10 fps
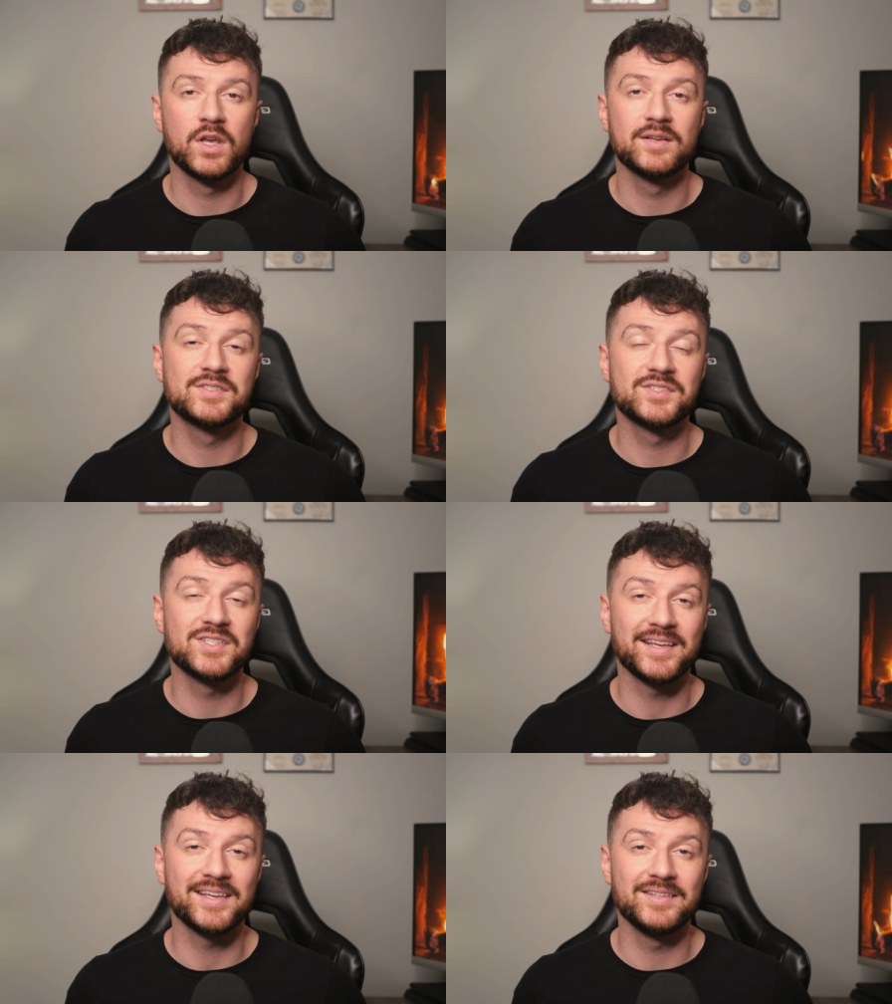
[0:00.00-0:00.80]

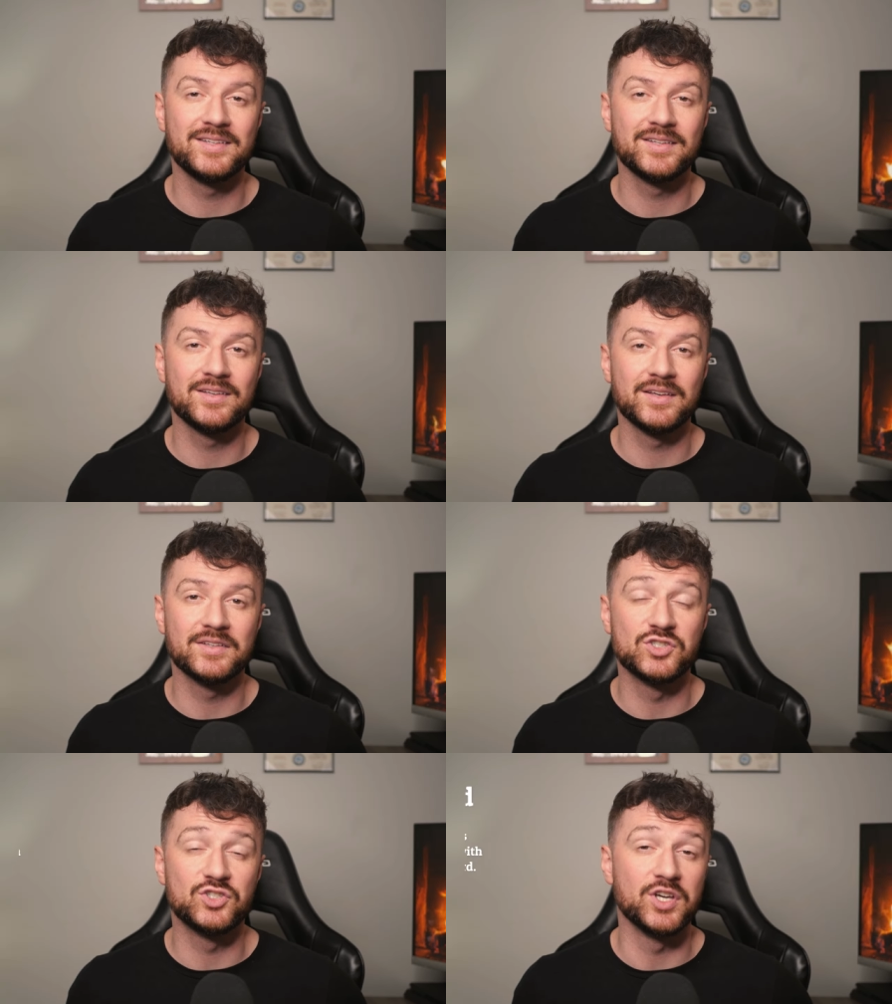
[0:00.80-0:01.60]
Second
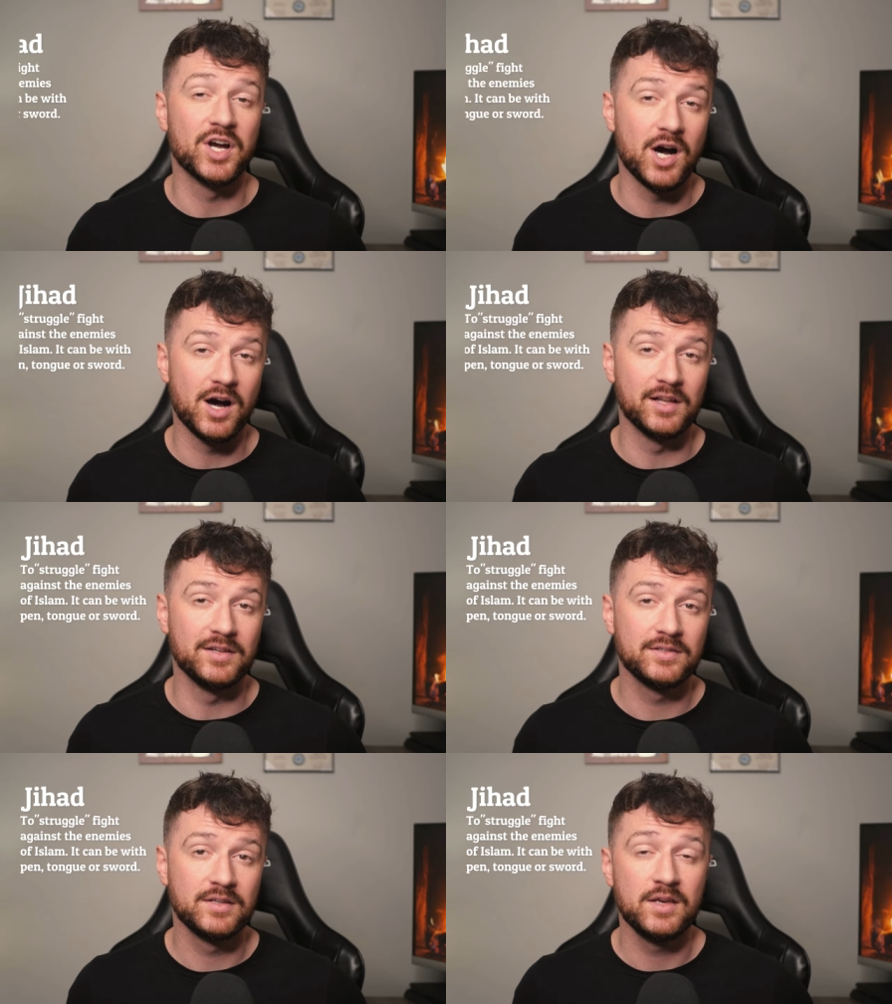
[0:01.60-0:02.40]
is jihad.